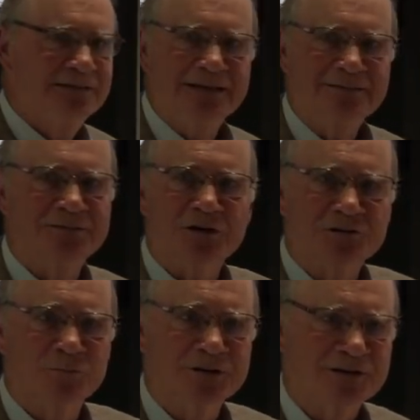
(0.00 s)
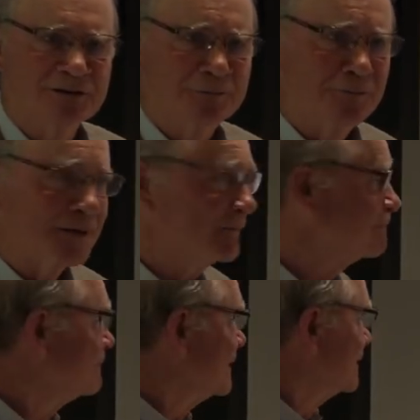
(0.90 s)
Get in touch with it and learn it
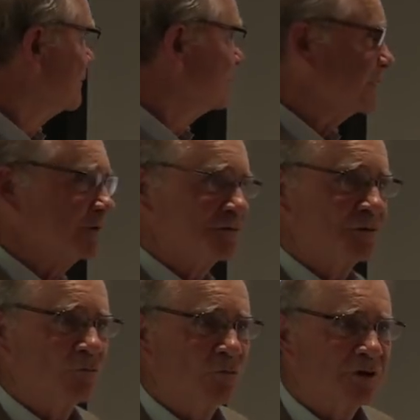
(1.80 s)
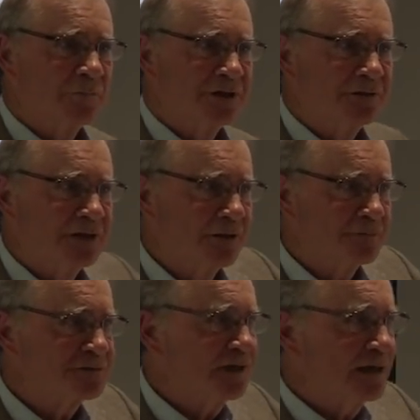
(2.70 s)
because you don't want to be on the
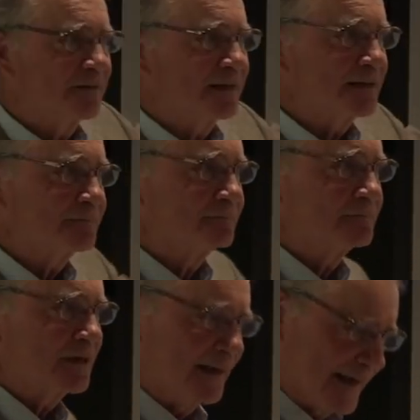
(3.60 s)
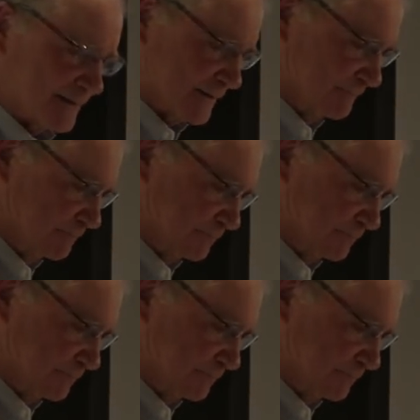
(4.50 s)
other side of that class.